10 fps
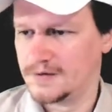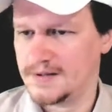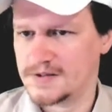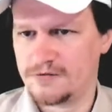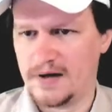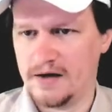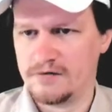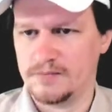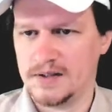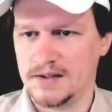these
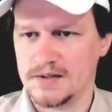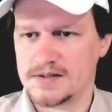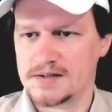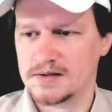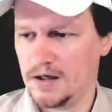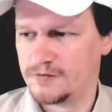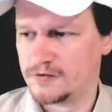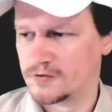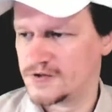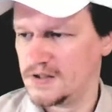5 minutes, you have
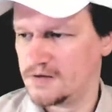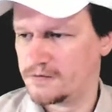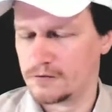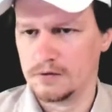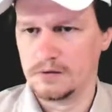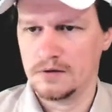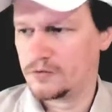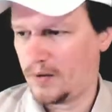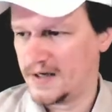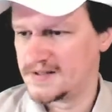to sit through
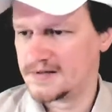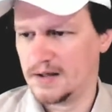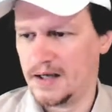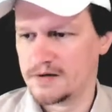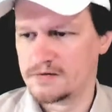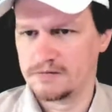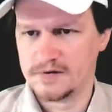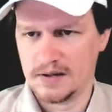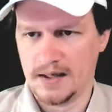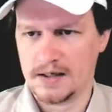twice the length of
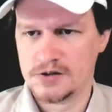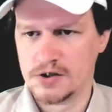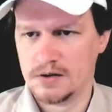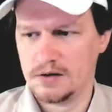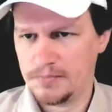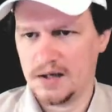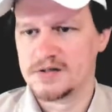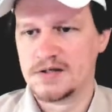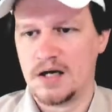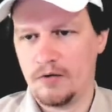the lecture,
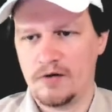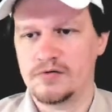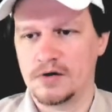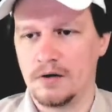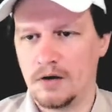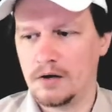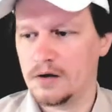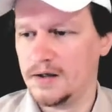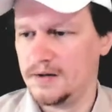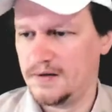plus however
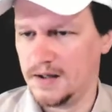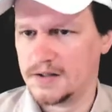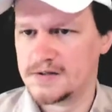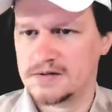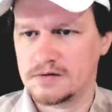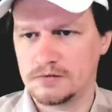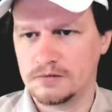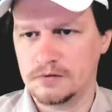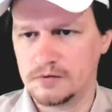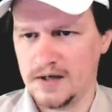long it takes
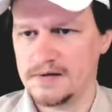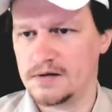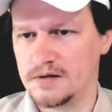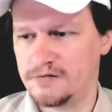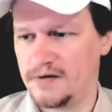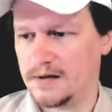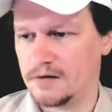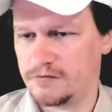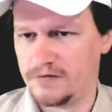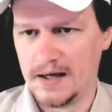to render the
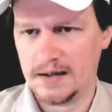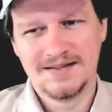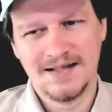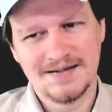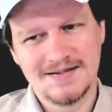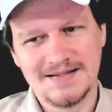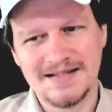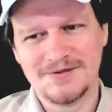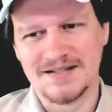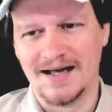final file. That
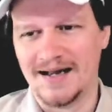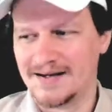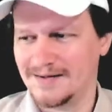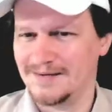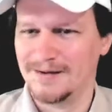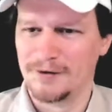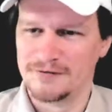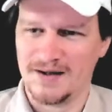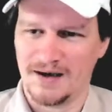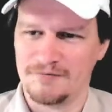seems like a lot
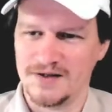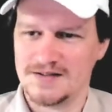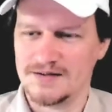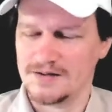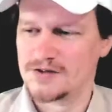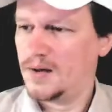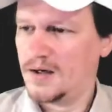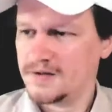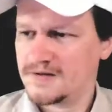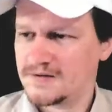of time wastage.
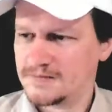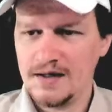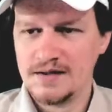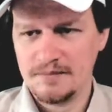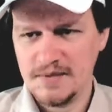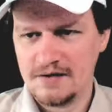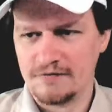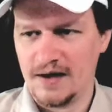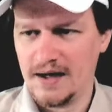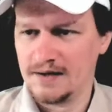But in the
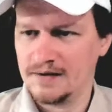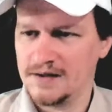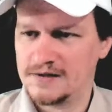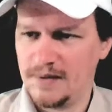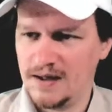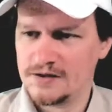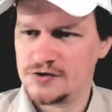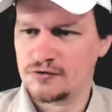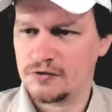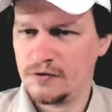meanwhile, it
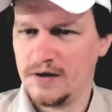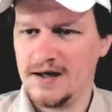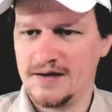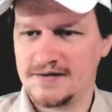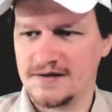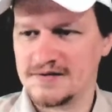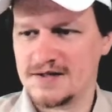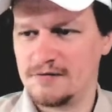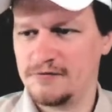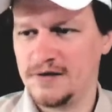managed to create
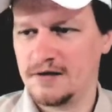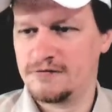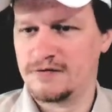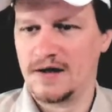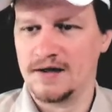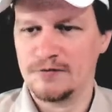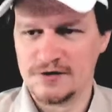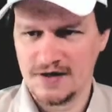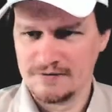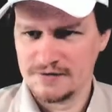something funny,
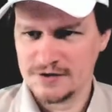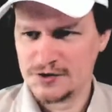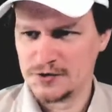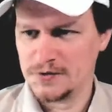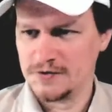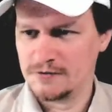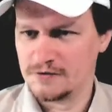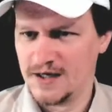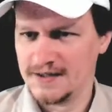which I will show you right